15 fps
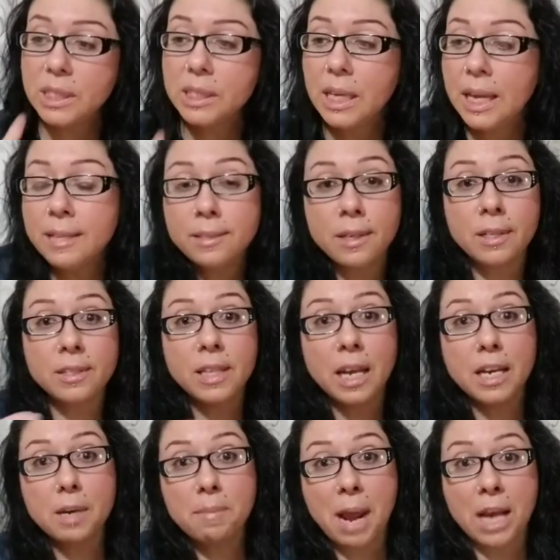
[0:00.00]

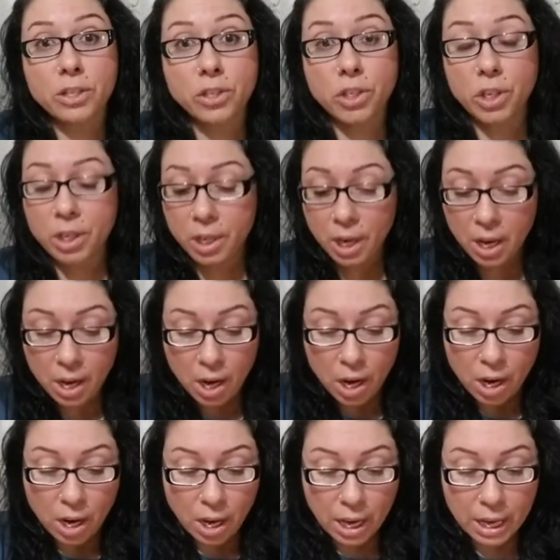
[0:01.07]
ascended master
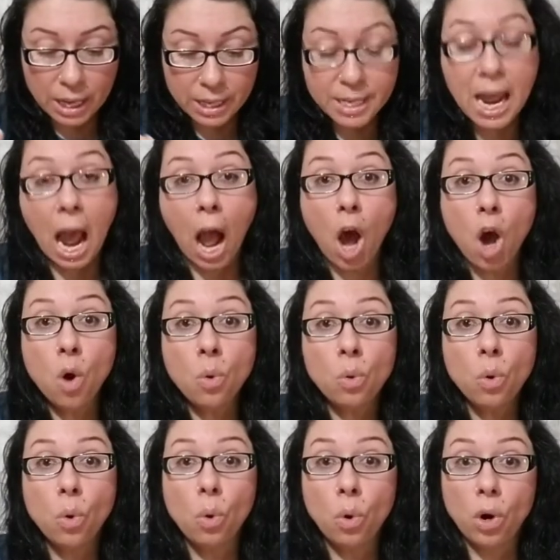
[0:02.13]
now,
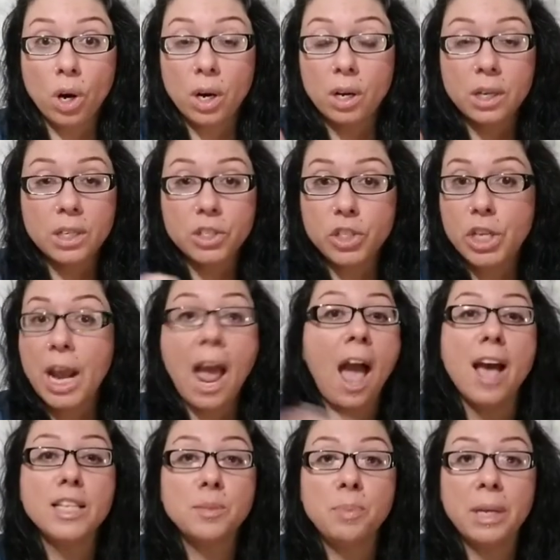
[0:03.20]
or she
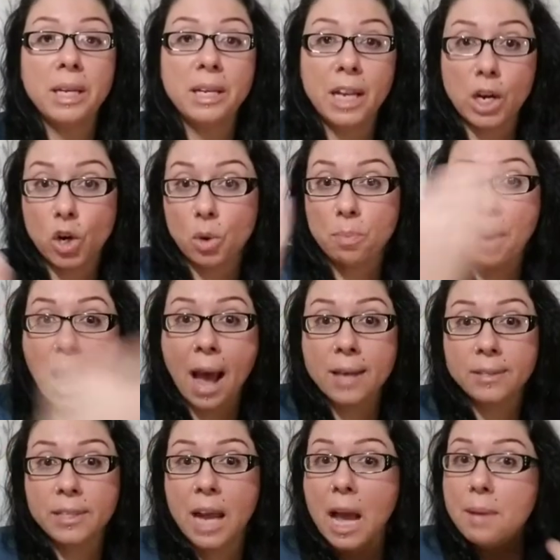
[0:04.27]
has been in her
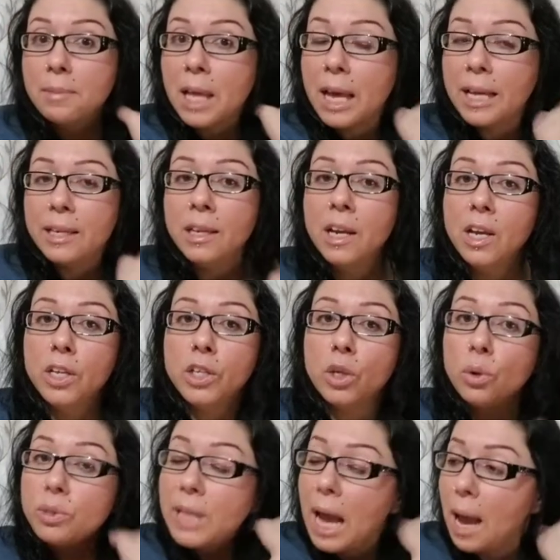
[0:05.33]
past timeline. You
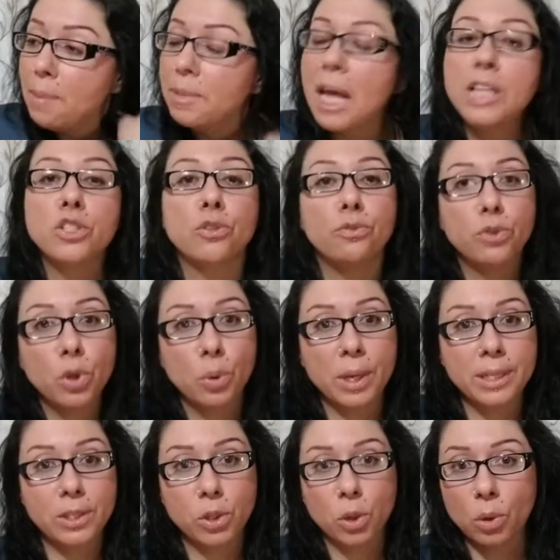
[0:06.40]
know, timelines are
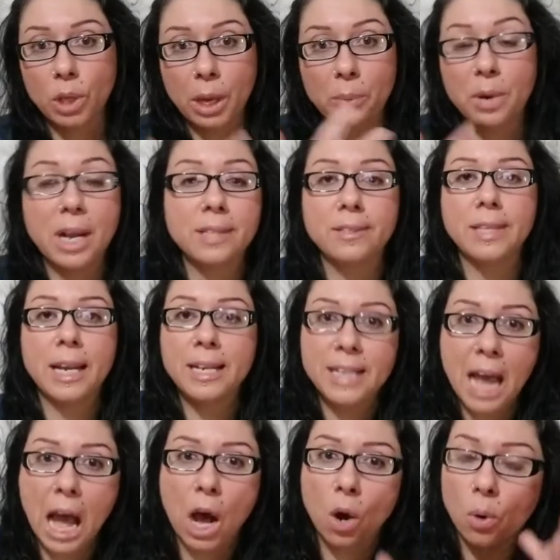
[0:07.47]
fluid. So like when I say
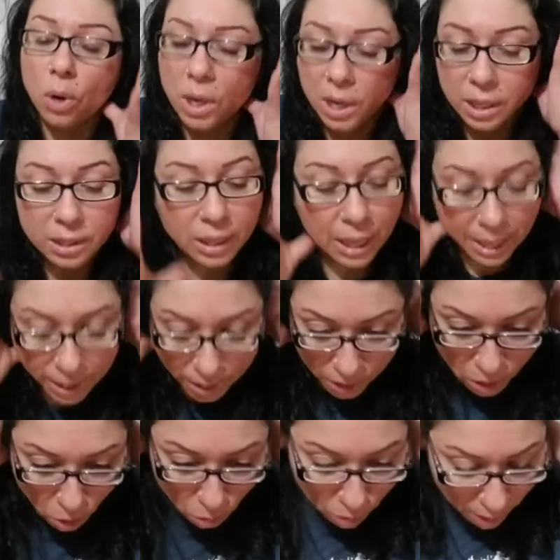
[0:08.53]
now, like, you
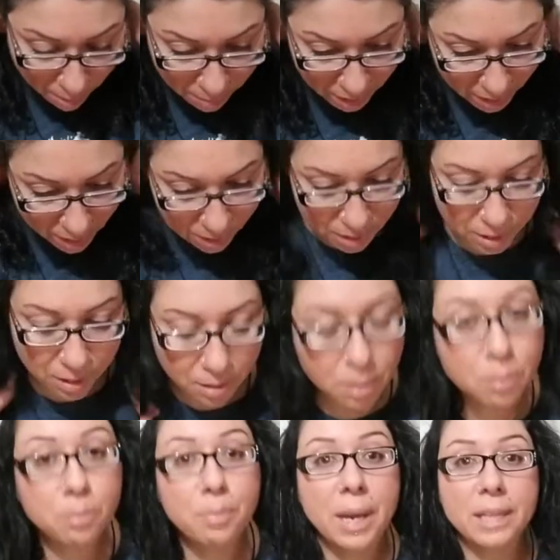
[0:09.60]
know, I mean,
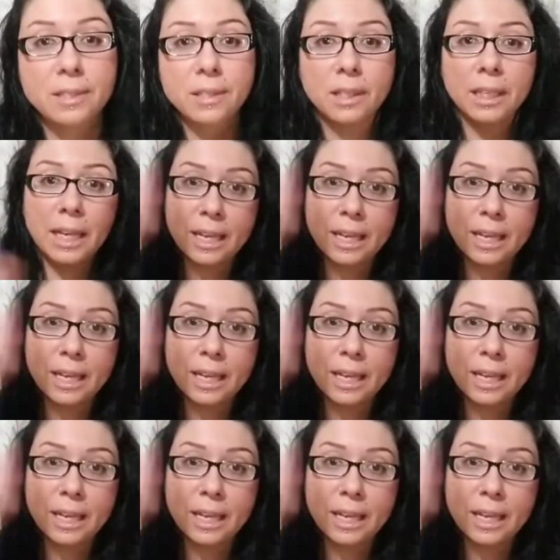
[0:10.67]
basically